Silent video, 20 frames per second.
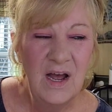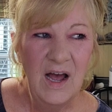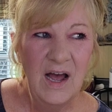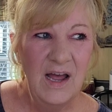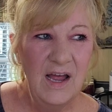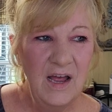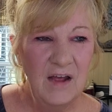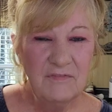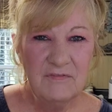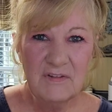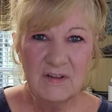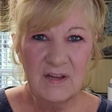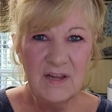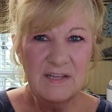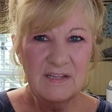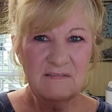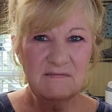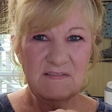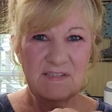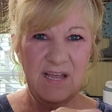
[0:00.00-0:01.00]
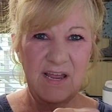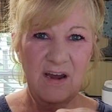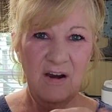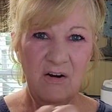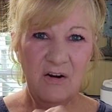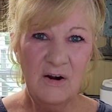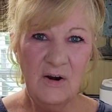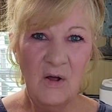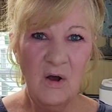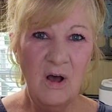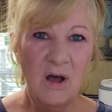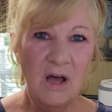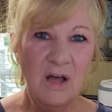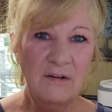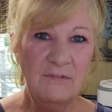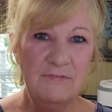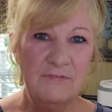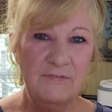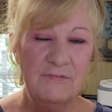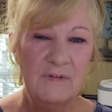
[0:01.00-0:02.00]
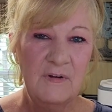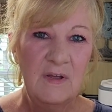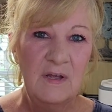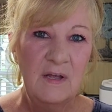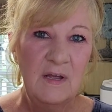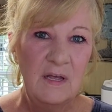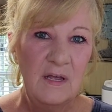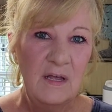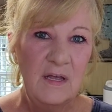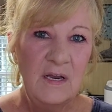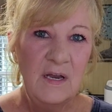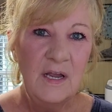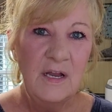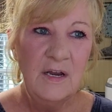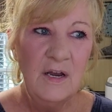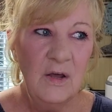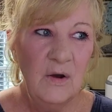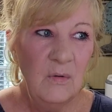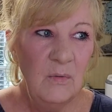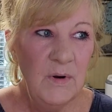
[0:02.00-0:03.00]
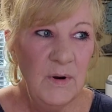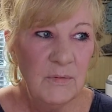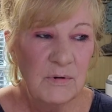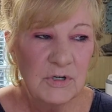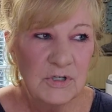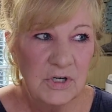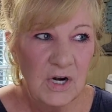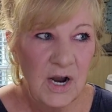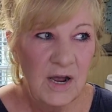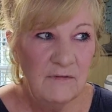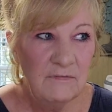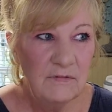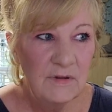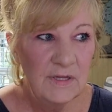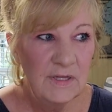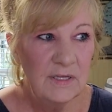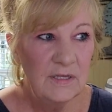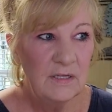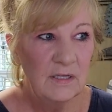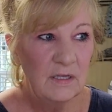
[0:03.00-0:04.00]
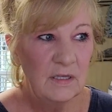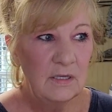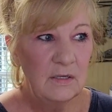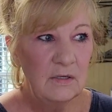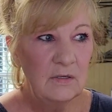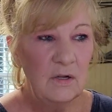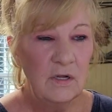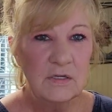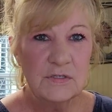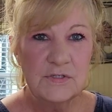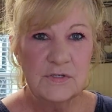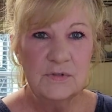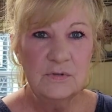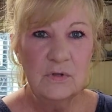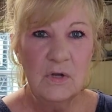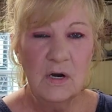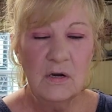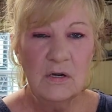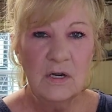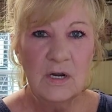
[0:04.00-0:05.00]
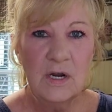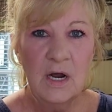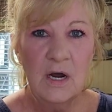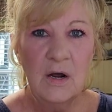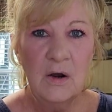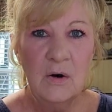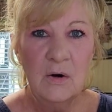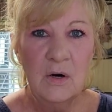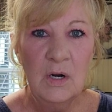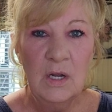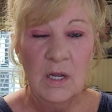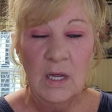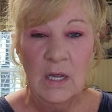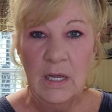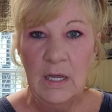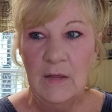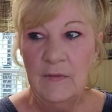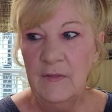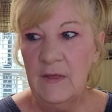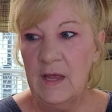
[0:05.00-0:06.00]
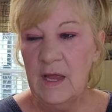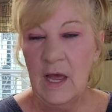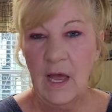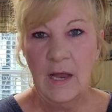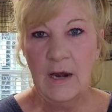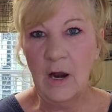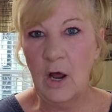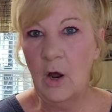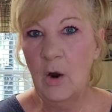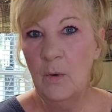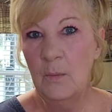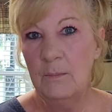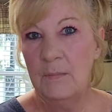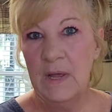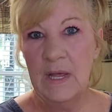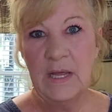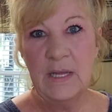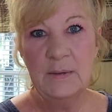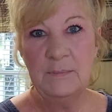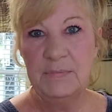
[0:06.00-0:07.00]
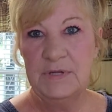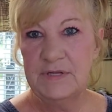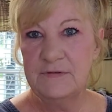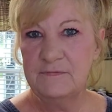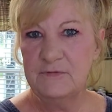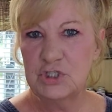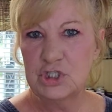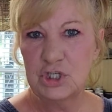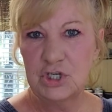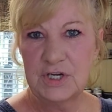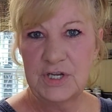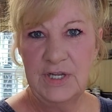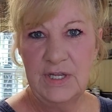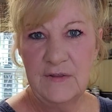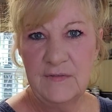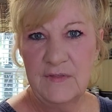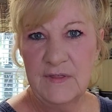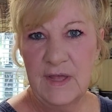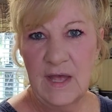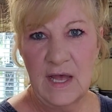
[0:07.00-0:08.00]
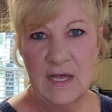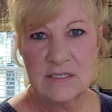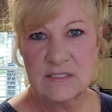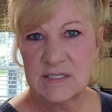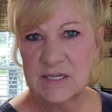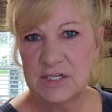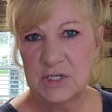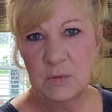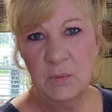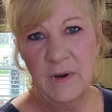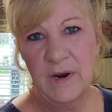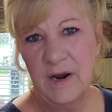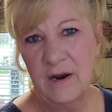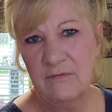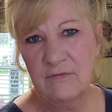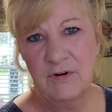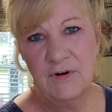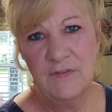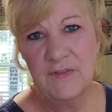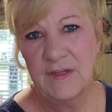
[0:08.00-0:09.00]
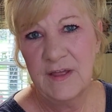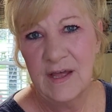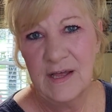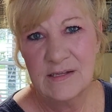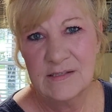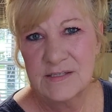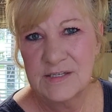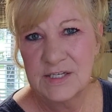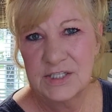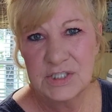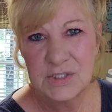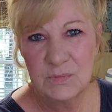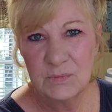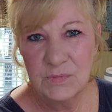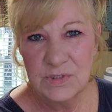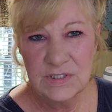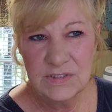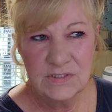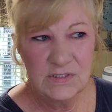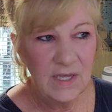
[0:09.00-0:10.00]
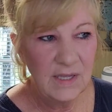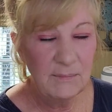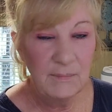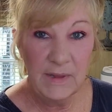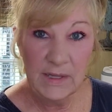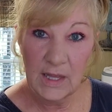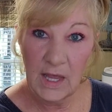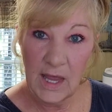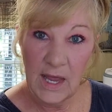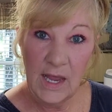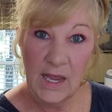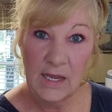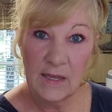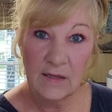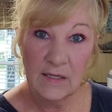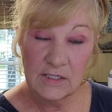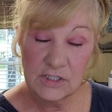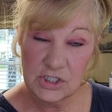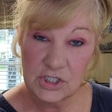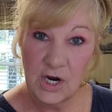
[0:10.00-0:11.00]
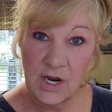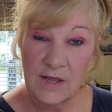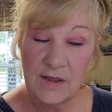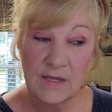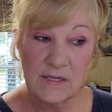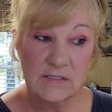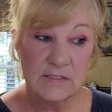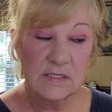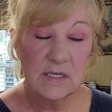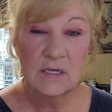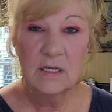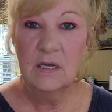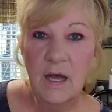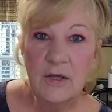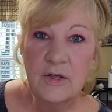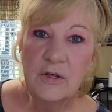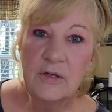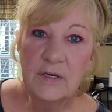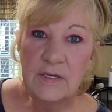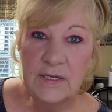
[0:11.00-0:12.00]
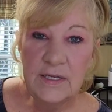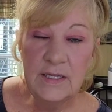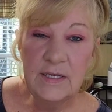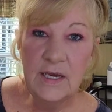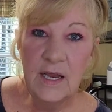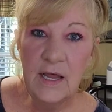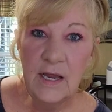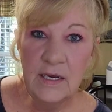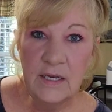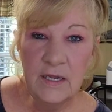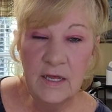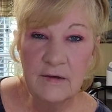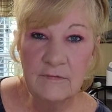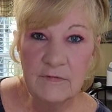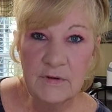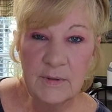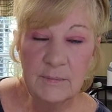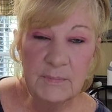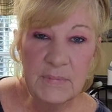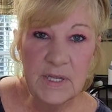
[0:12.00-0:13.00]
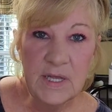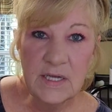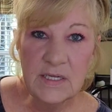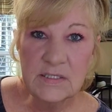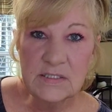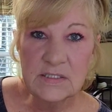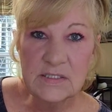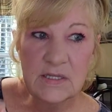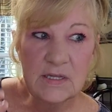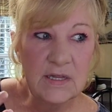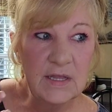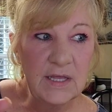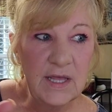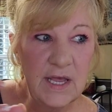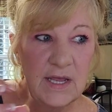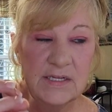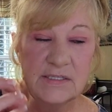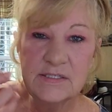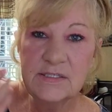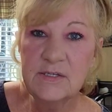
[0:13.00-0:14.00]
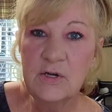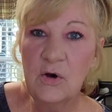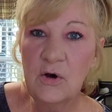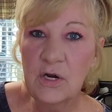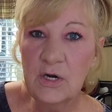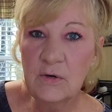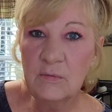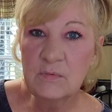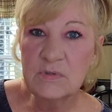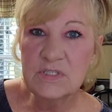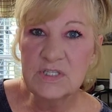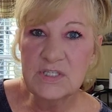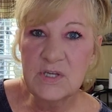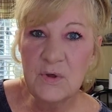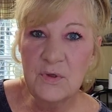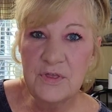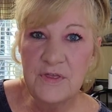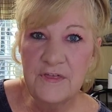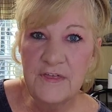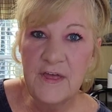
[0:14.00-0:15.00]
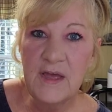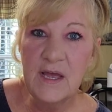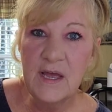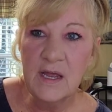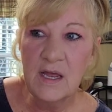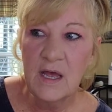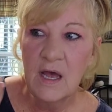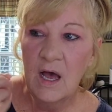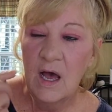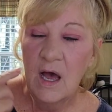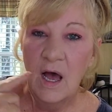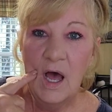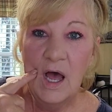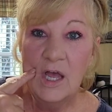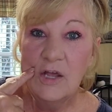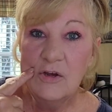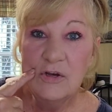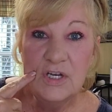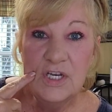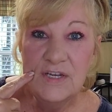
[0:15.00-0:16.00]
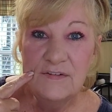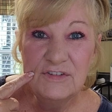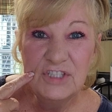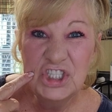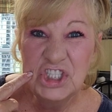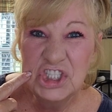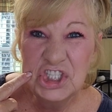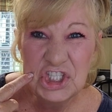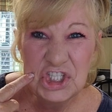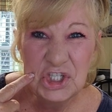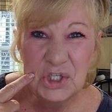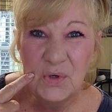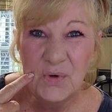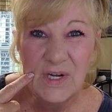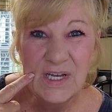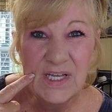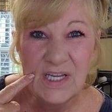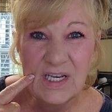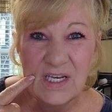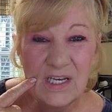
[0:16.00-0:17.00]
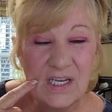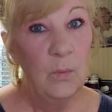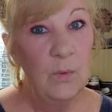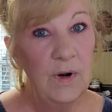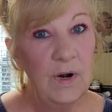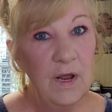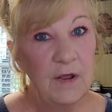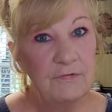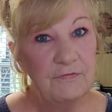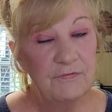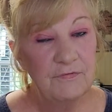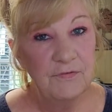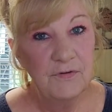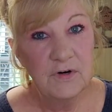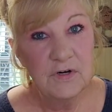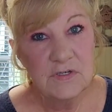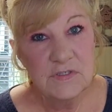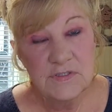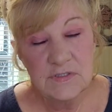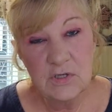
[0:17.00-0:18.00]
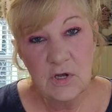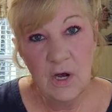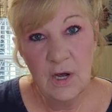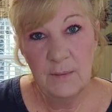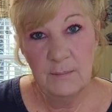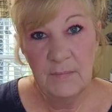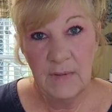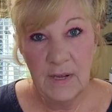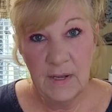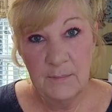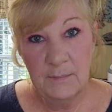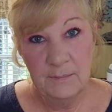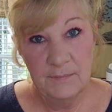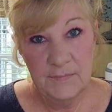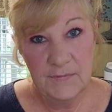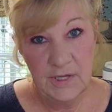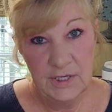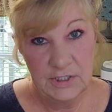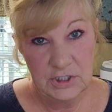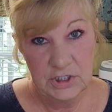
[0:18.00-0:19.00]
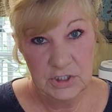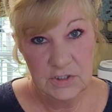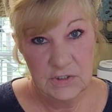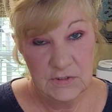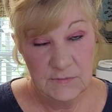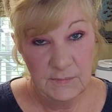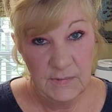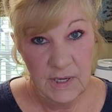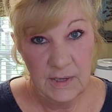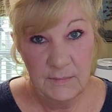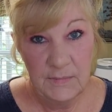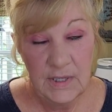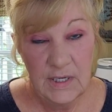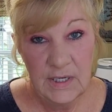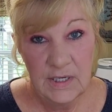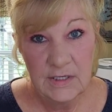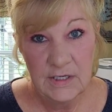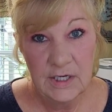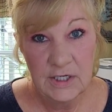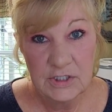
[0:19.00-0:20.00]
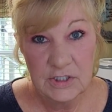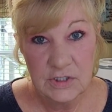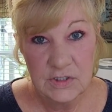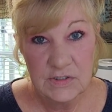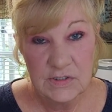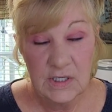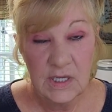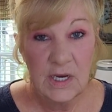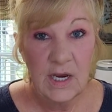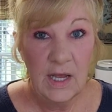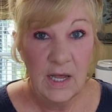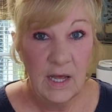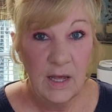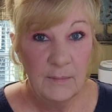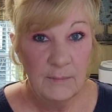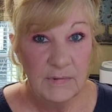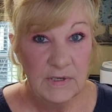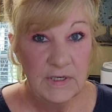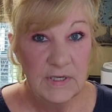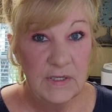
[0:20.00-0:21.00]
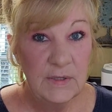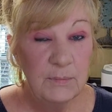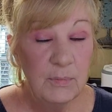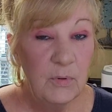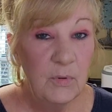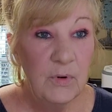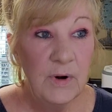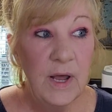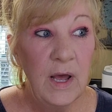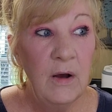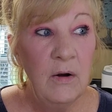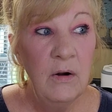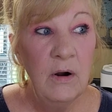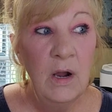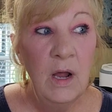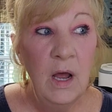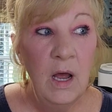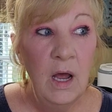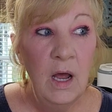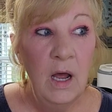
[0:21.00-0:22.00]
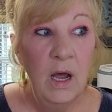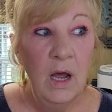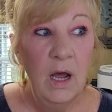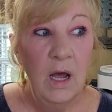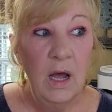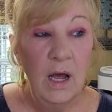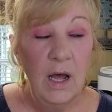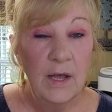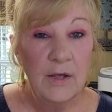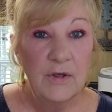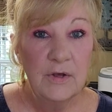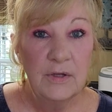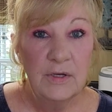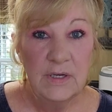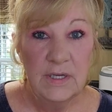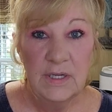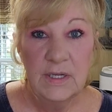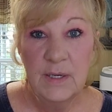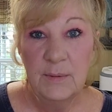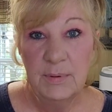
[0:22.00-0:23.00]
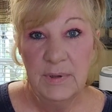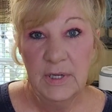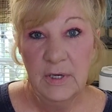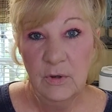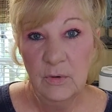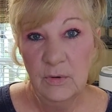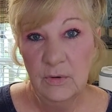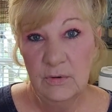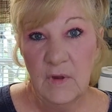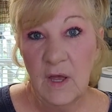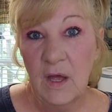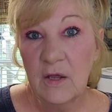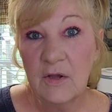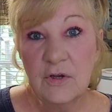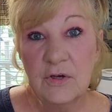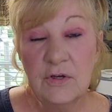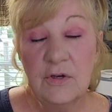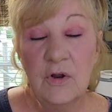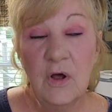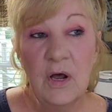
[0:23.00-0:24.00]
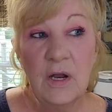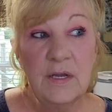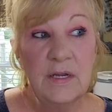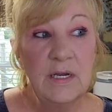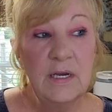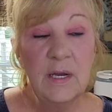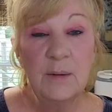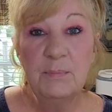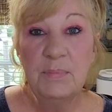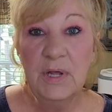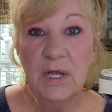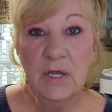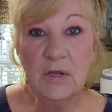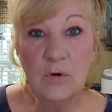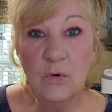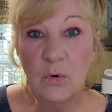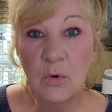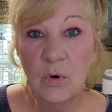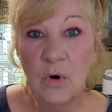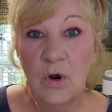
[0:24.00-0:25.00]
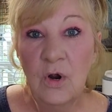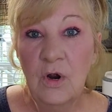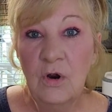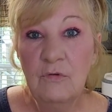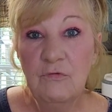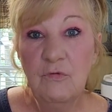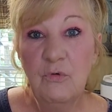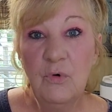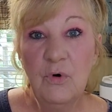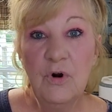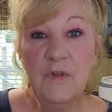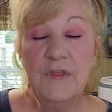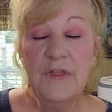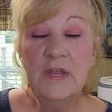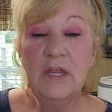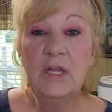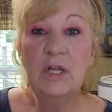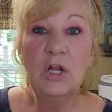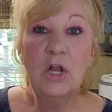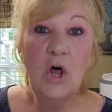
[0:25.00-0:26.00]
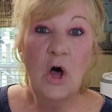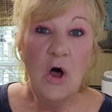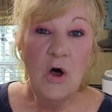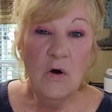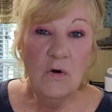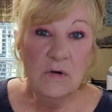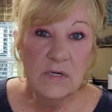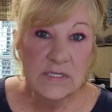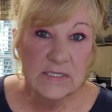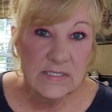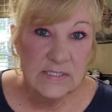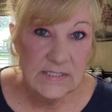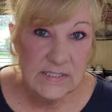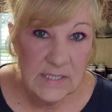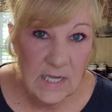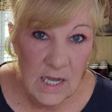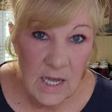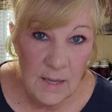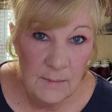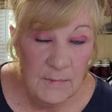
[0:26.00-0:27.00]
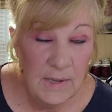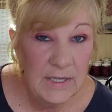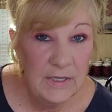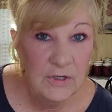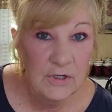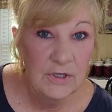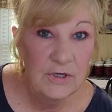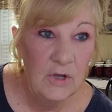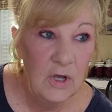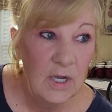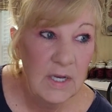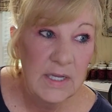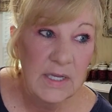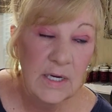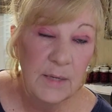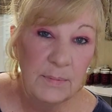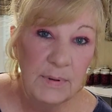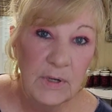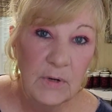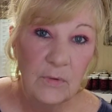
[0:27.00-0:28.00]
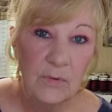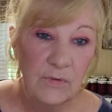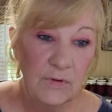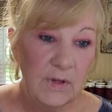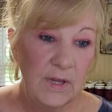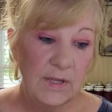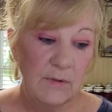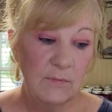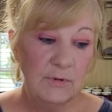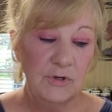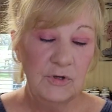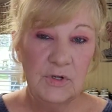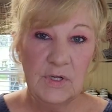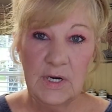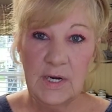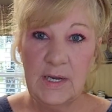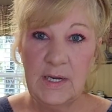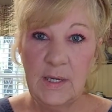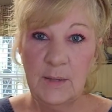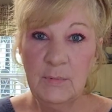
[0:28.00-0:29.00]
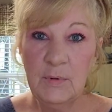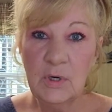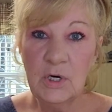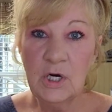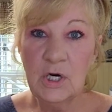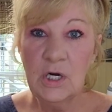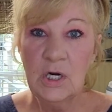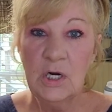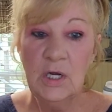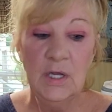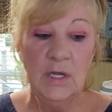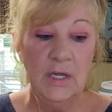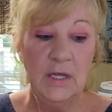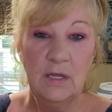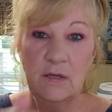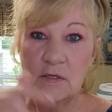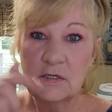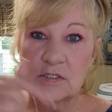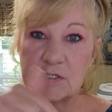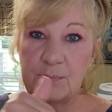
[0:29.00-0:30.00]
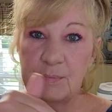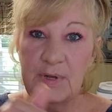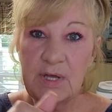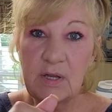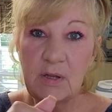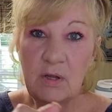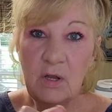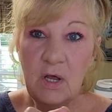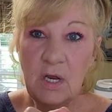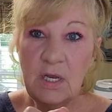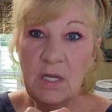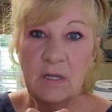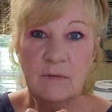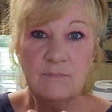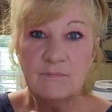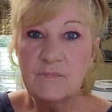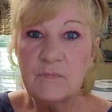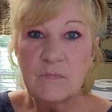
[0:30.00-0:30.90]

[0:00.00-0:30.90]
I have to like tear it off. And I know we were traveling not too long ago and they had homemade beef jerky at the gas station, whatever, at the gas station. I'm like, hey, let's try this. I couldn't eat any of it because the casing on it was so thick, I couldn't even chew it. When I first got my dentures, my immediate dentures, and I had my teeth pulled out, I couldn't eat a pickle. I could not eat a pickle for the longest time. I could not eat a pickle. Like when you get a hamburger and there's a pickle on it,